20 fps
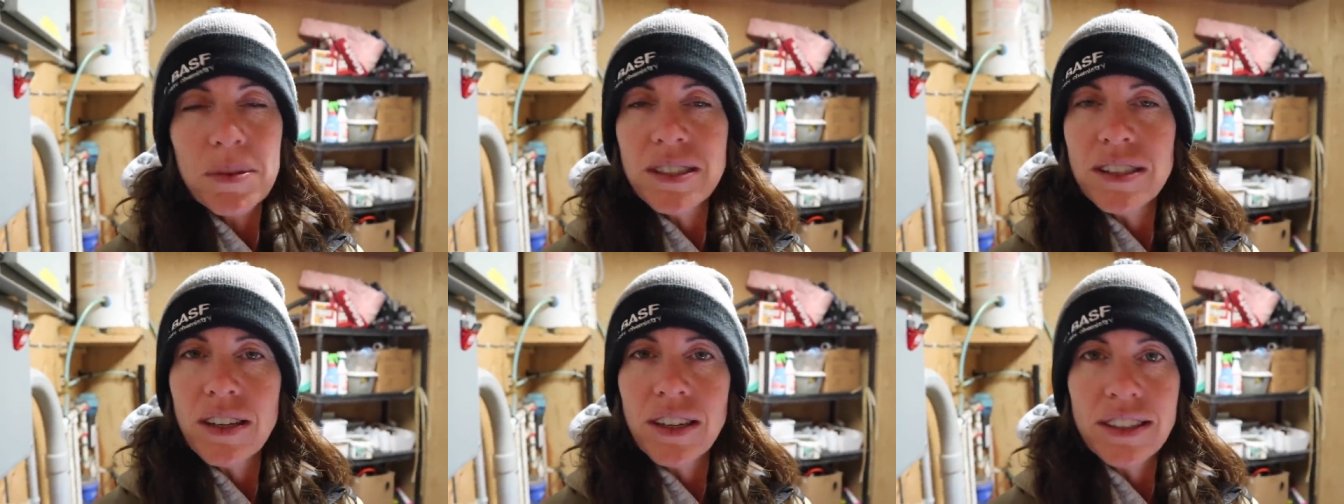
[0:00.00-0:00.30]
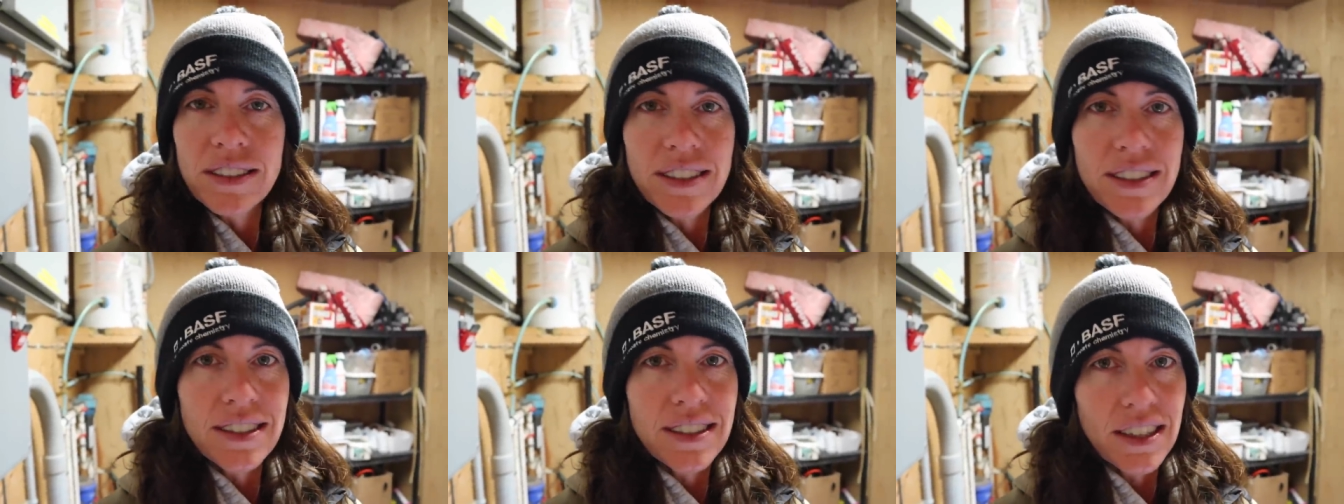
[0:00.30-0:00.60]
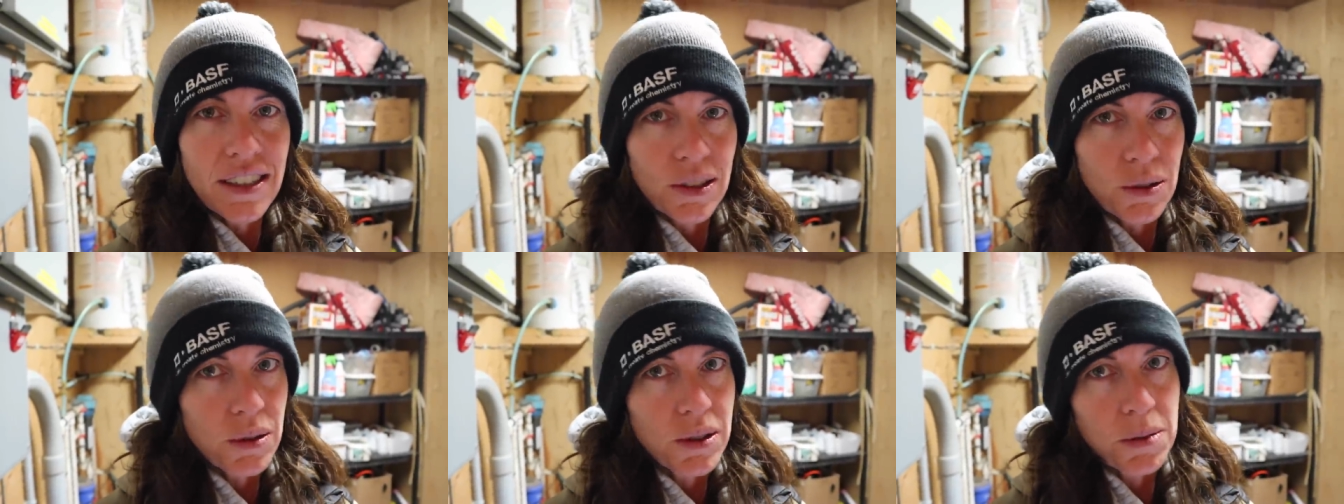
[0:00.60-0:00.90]
as long as it
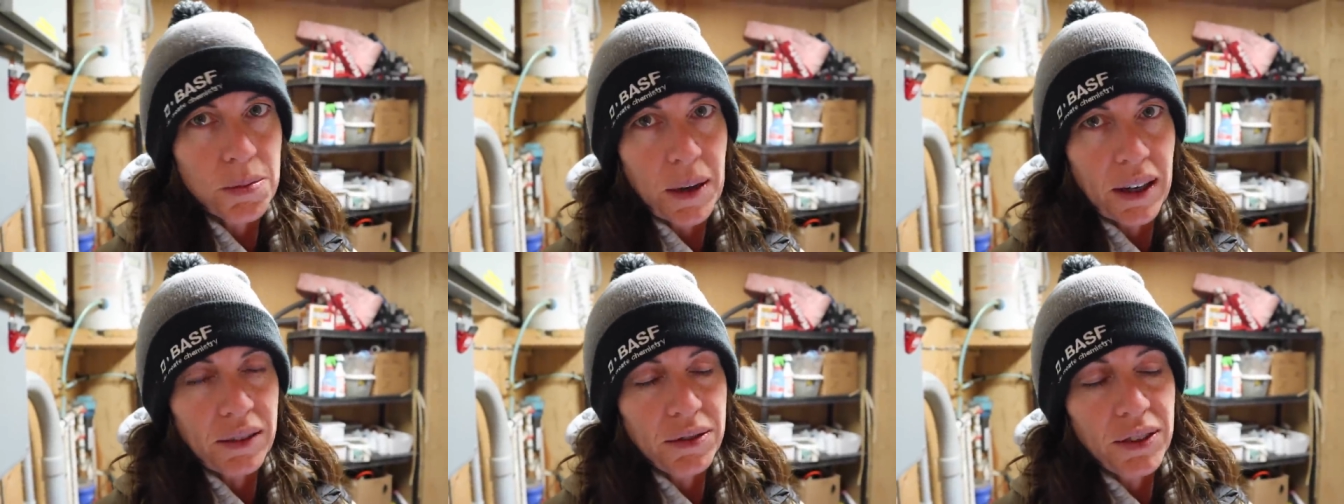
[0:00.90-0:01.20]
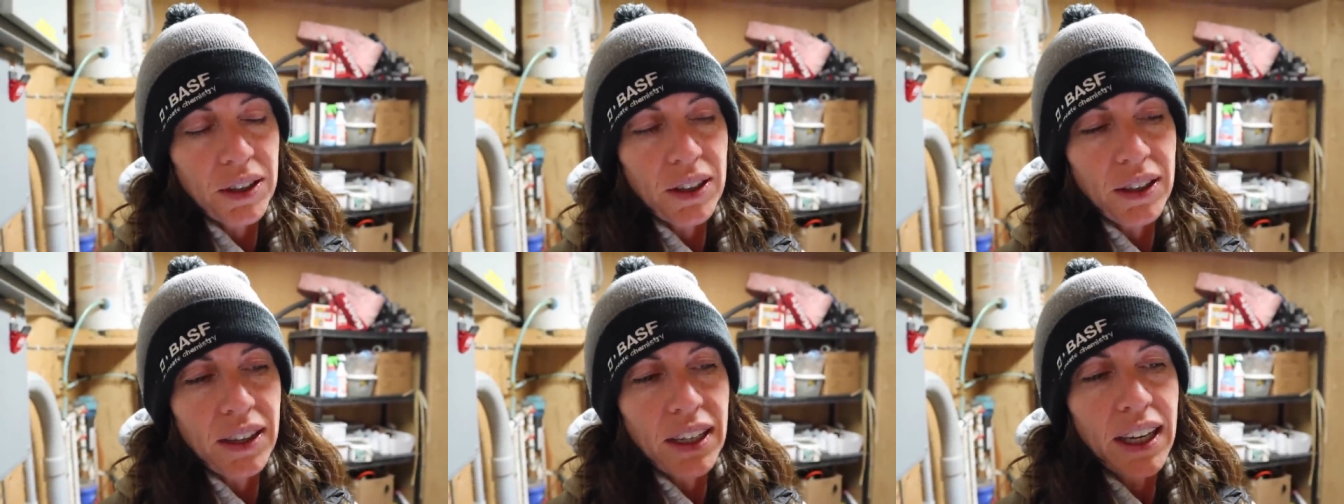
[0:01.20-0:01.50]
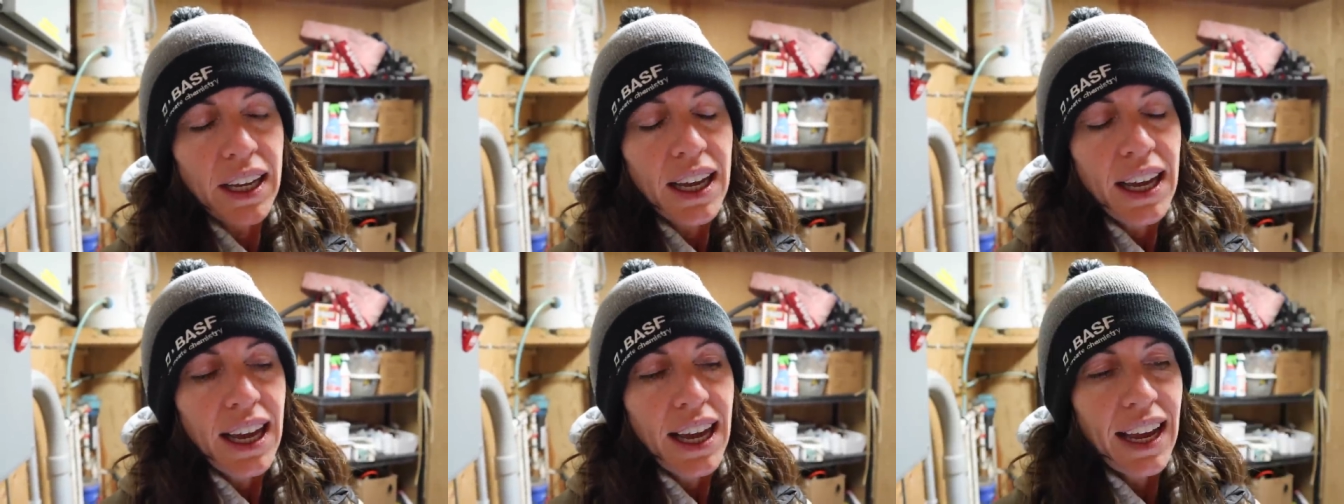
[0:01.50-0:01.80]
stays respectful
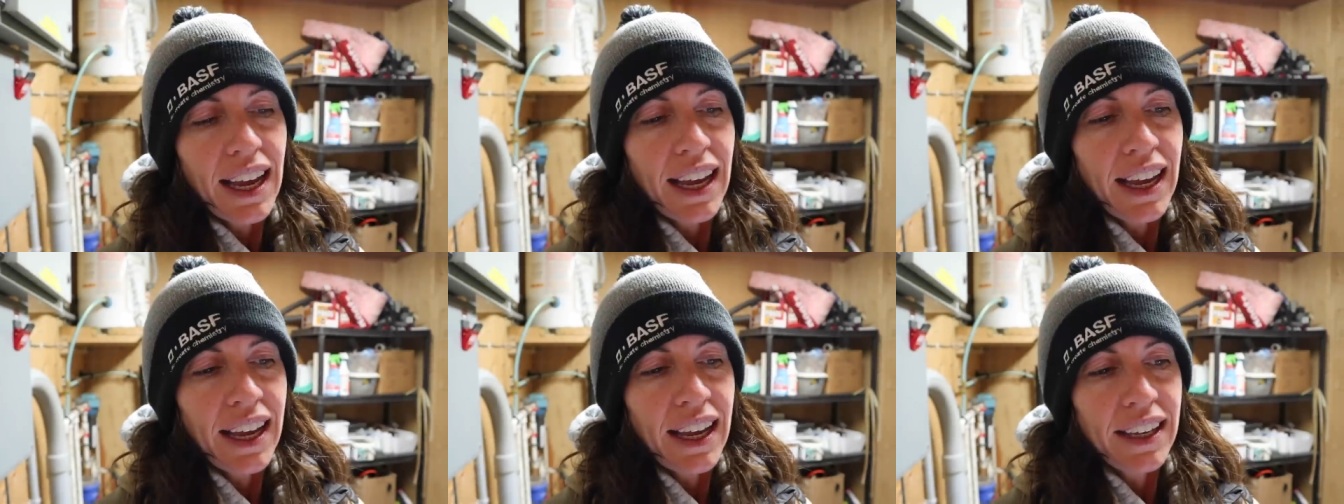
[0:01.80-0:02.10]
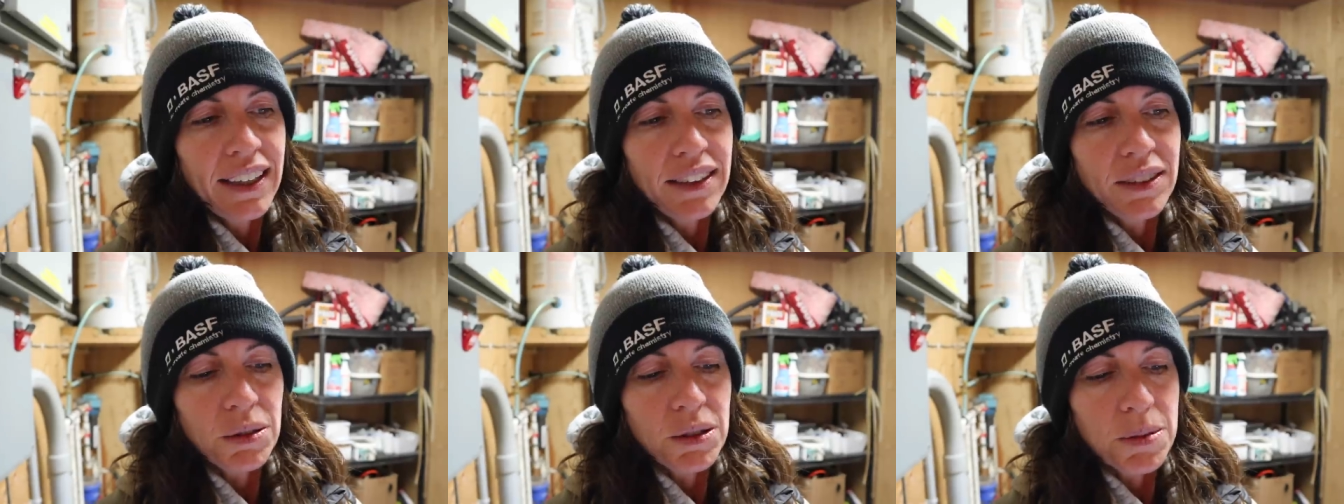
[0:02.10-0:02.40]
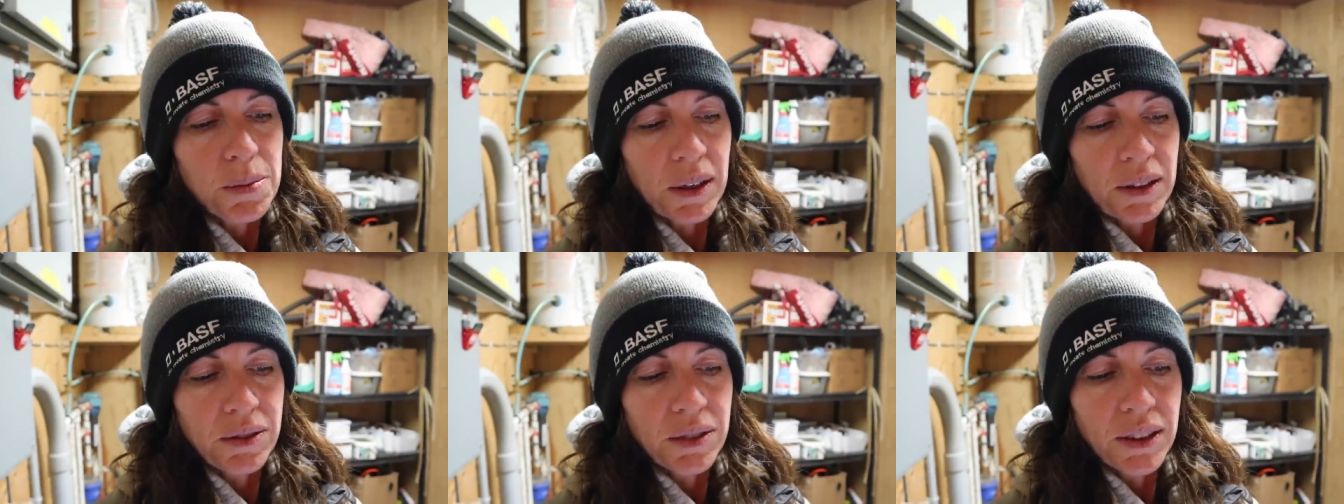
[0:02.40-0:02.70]
and
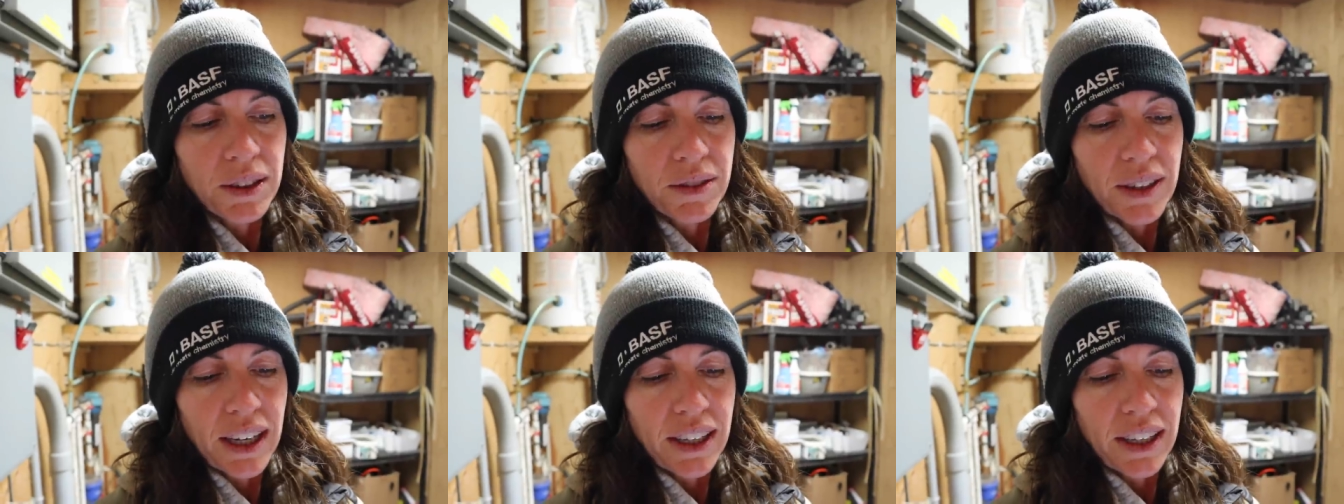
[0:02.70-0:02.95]
respectful of